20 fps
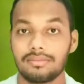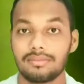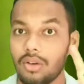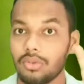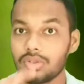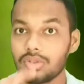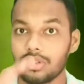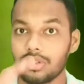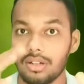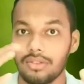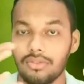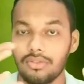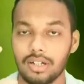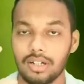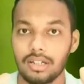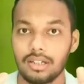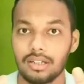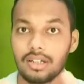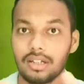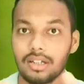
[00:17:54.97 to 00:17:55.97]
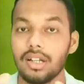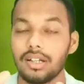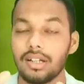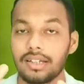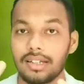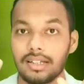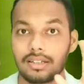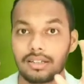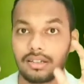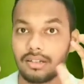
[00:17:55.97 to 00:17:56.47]
soil fertility
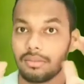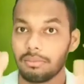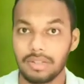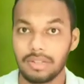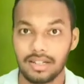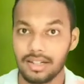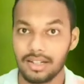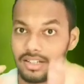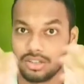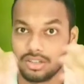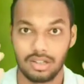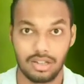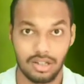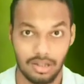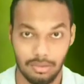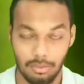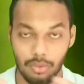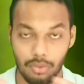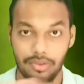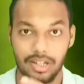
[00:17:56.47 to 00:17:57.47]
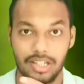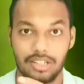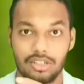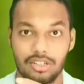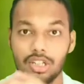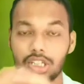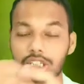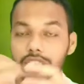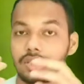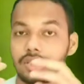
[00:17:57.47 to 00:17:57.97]
like mineralization and immobilization
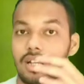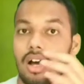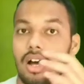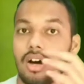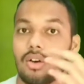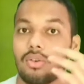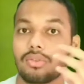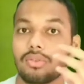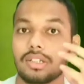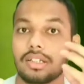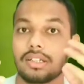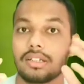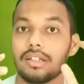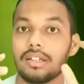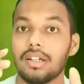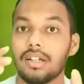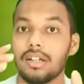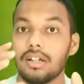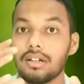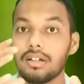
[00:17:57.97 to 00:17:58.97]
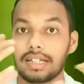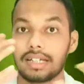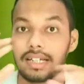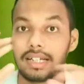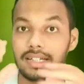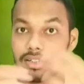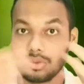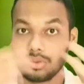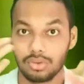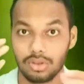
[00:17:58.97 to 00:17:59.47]
occurs, how they get
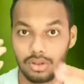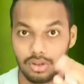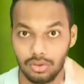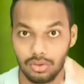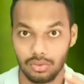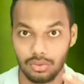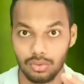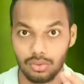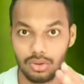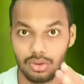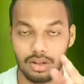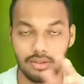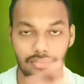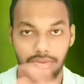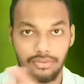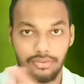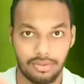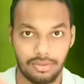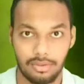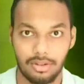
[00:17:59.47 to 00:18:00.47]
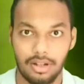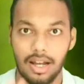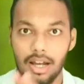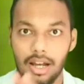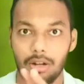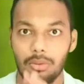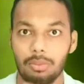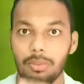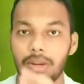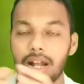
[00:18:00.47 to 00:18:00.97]
into the root of
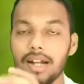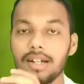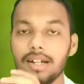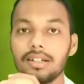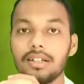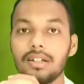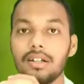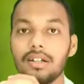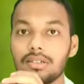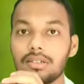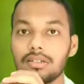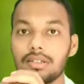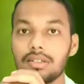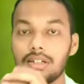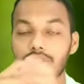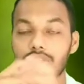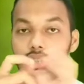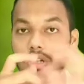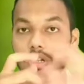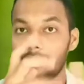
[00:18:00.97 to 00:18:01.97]
higher plant. There are soil